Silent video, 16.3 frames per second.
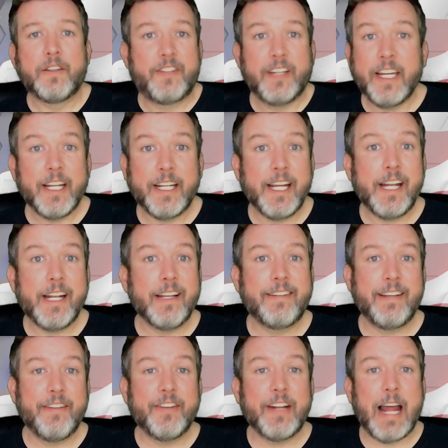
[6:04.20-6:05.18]
CNN is
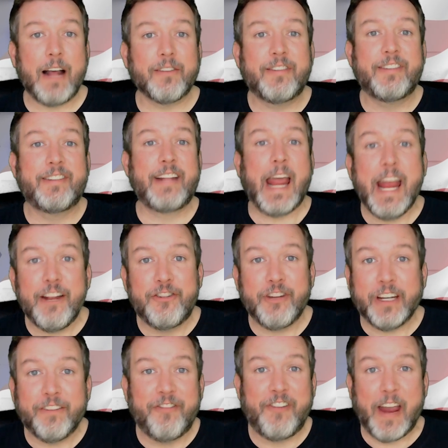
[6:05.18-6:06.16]
even out
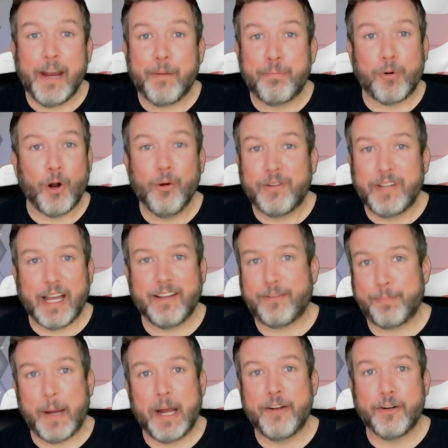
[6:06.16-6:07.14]
staging fake protests
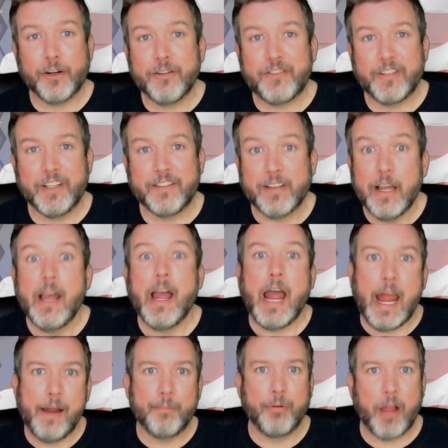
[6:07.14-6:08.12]
by nurses
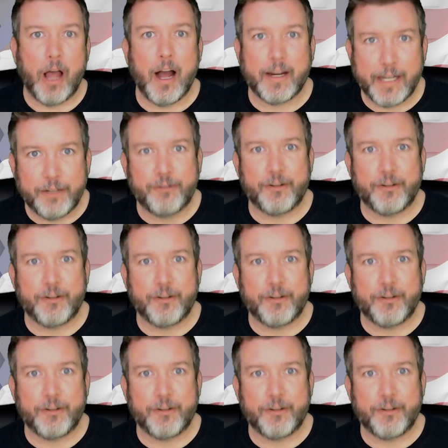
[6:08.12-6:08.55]
and blocking